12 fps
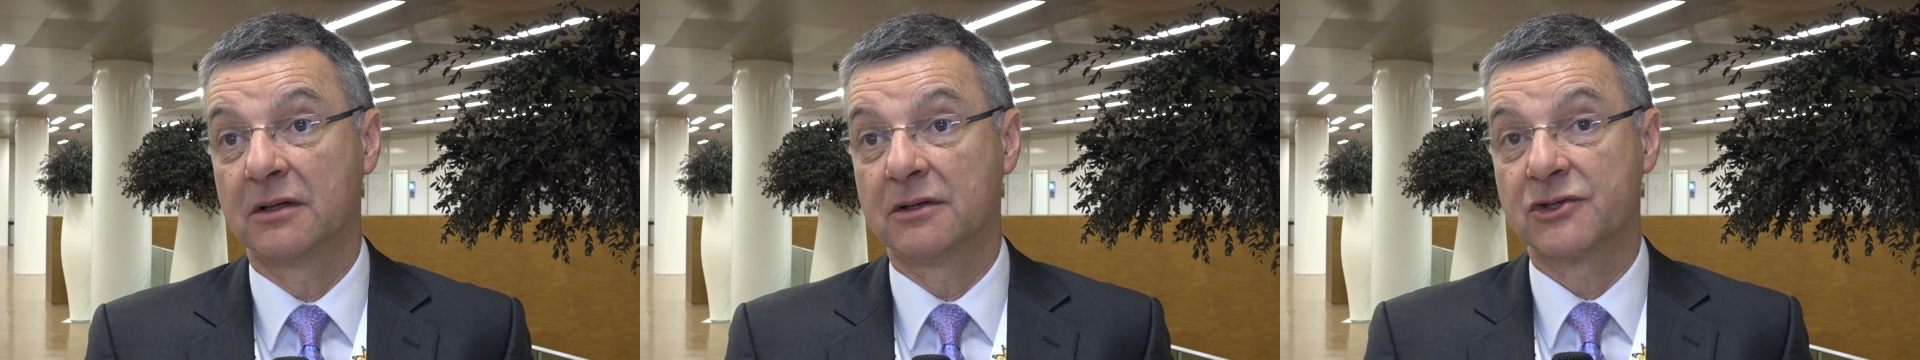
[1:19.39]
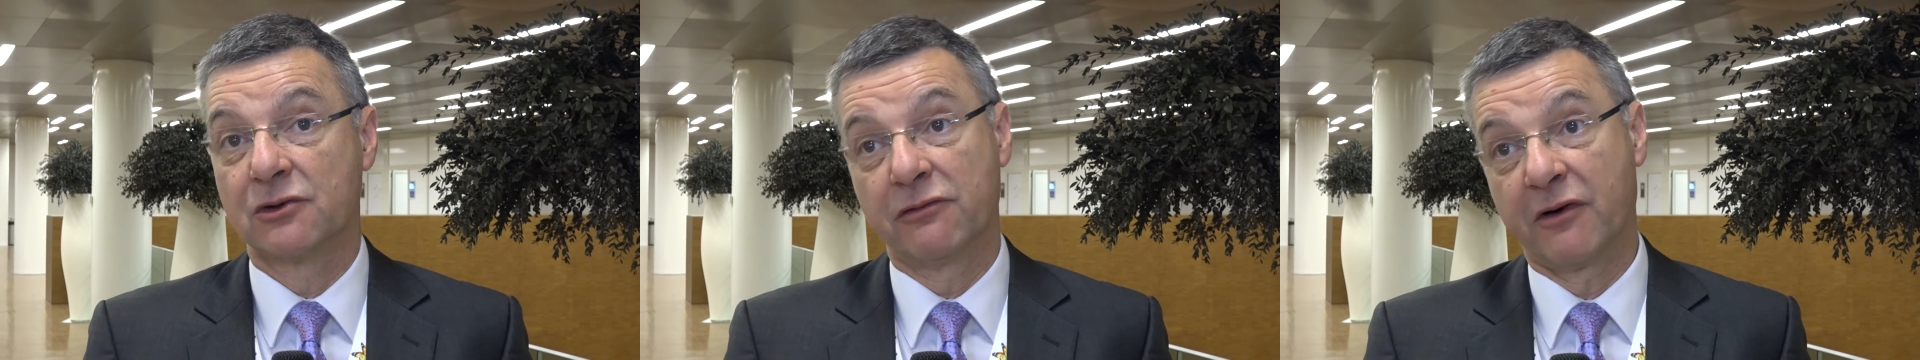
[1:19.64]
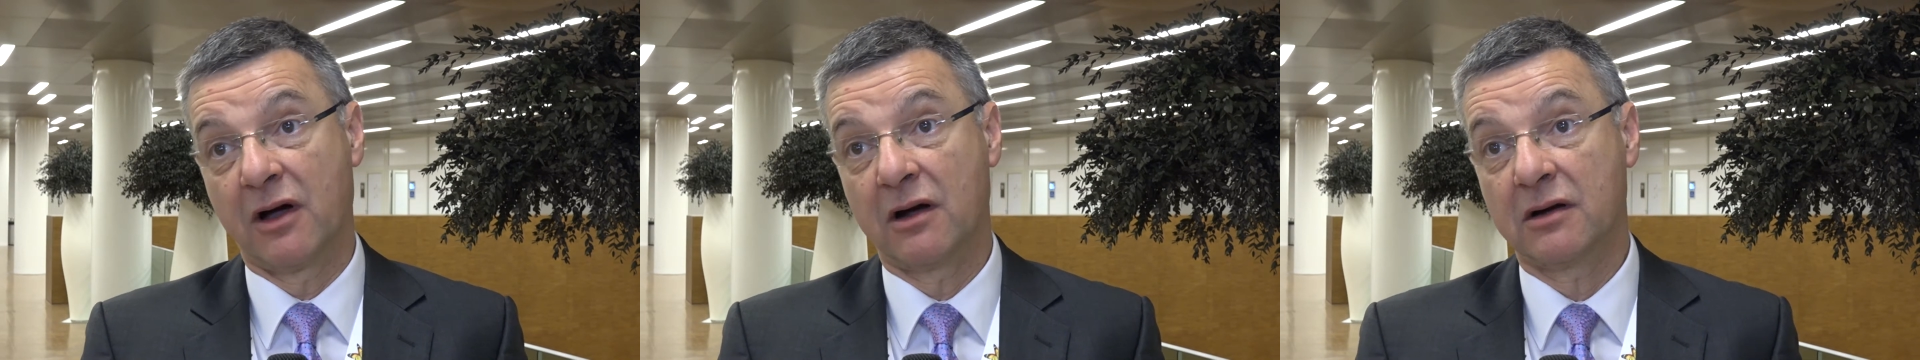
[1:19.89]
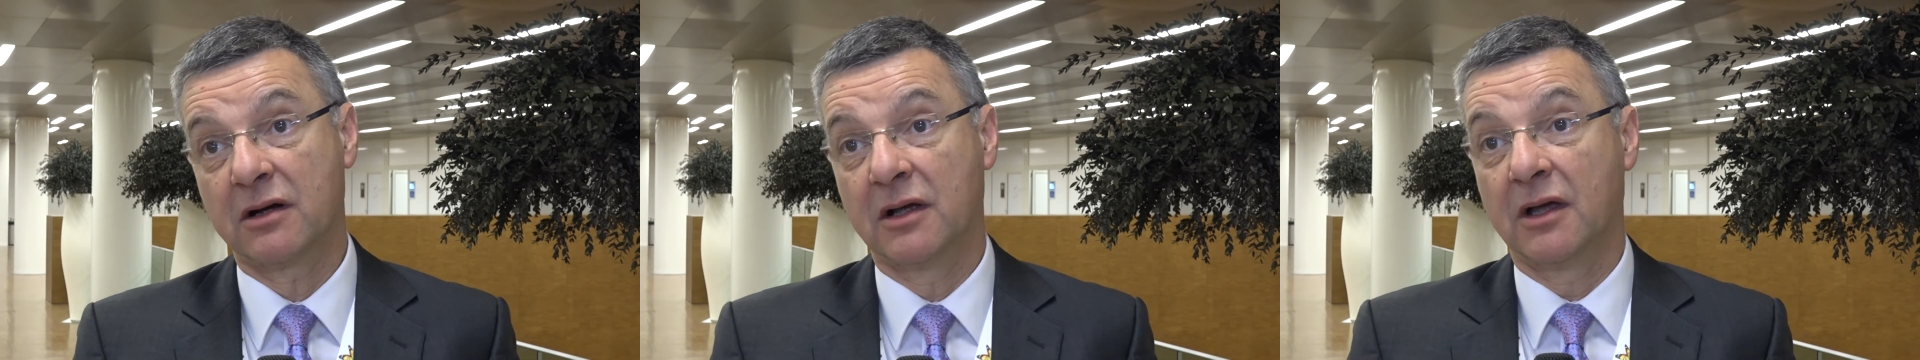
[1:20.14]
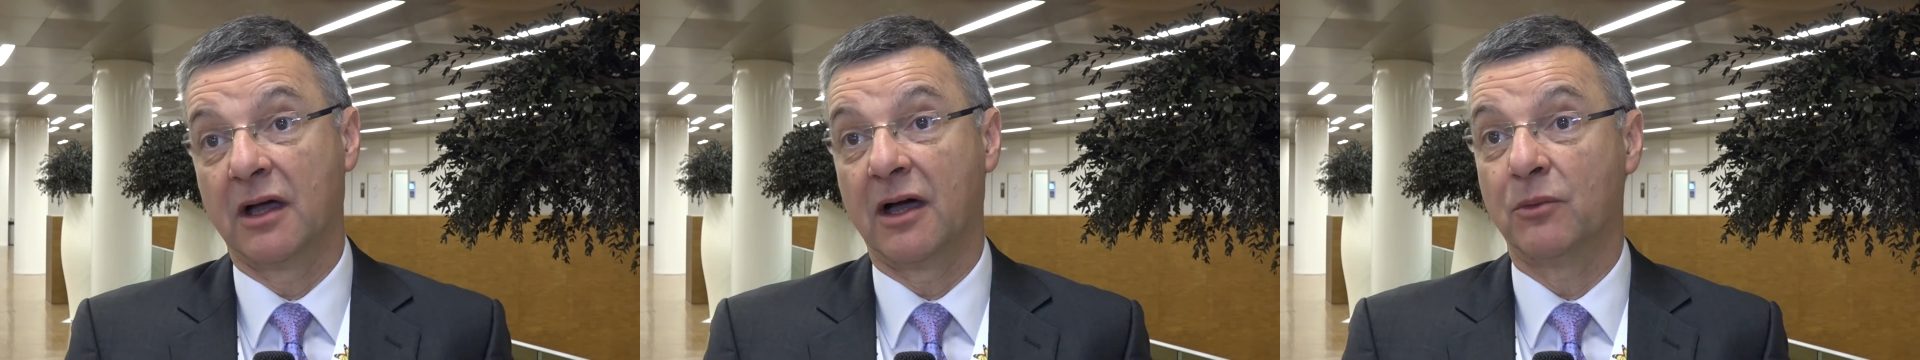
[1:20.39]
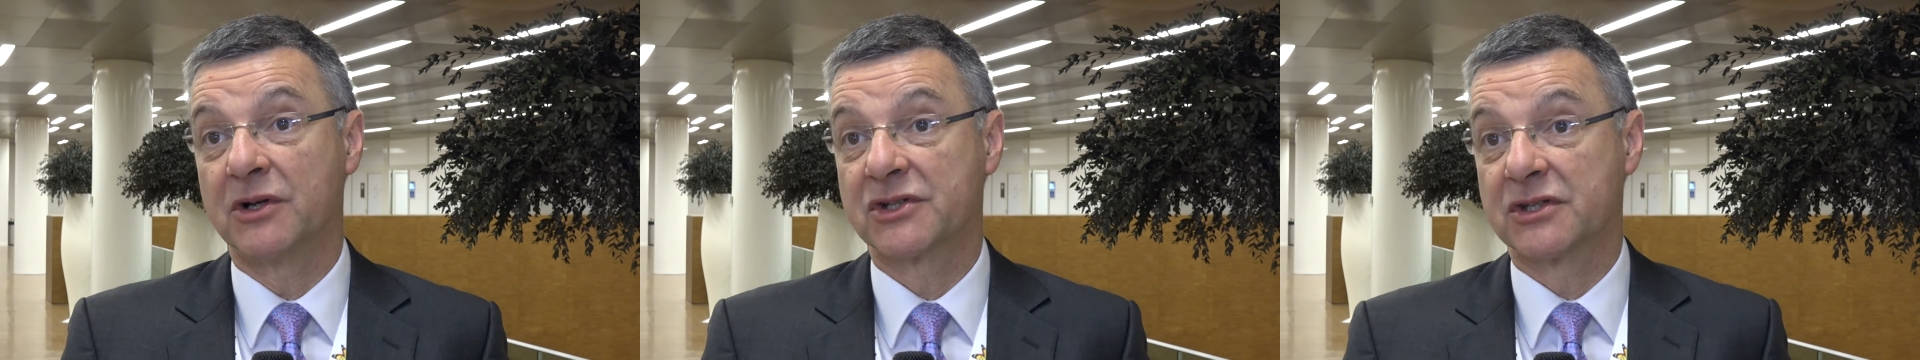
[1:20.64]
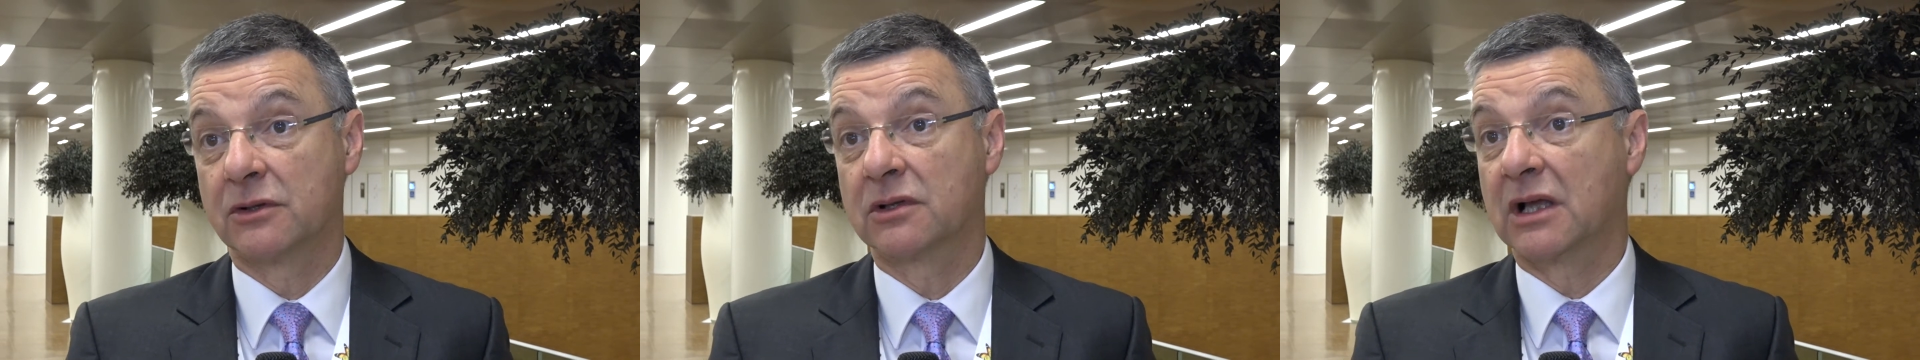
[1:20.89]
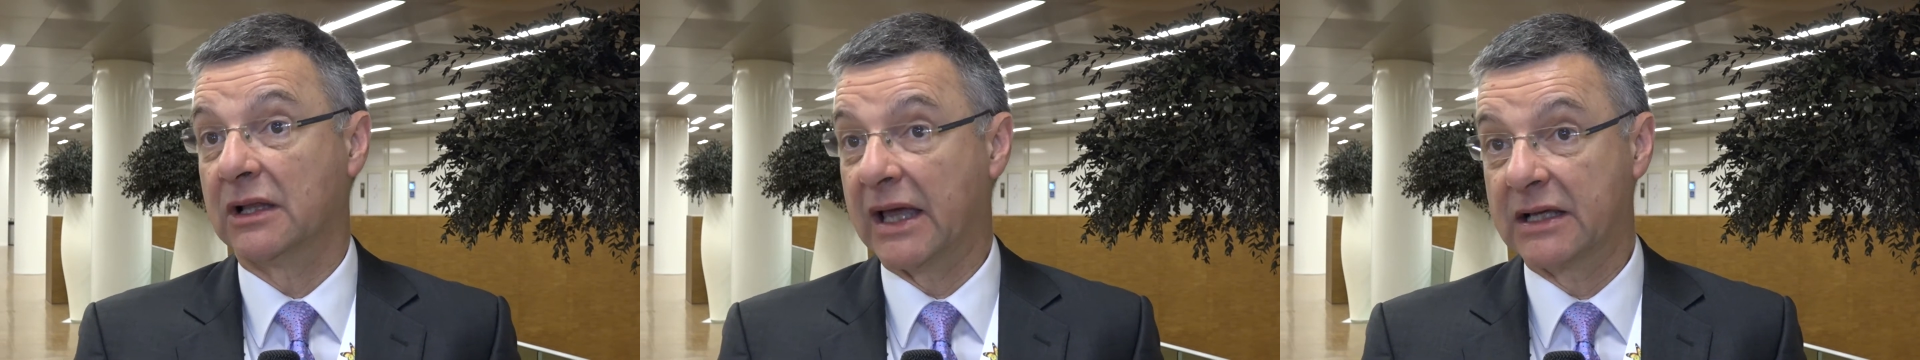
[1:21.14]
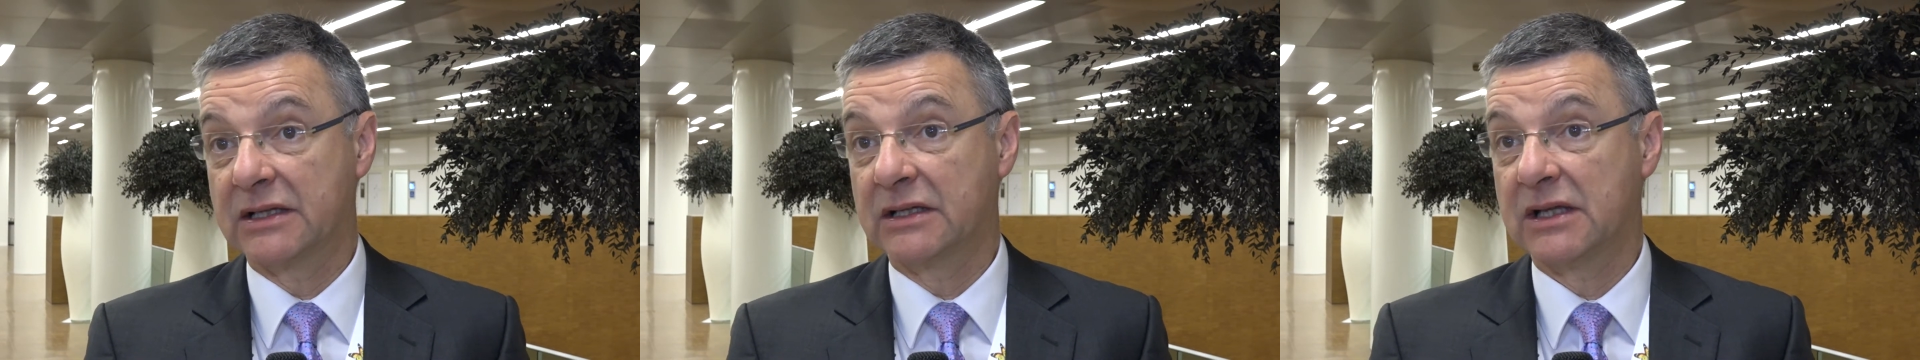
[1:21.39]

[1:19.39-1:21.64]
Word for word: So far, uh, we're still collecting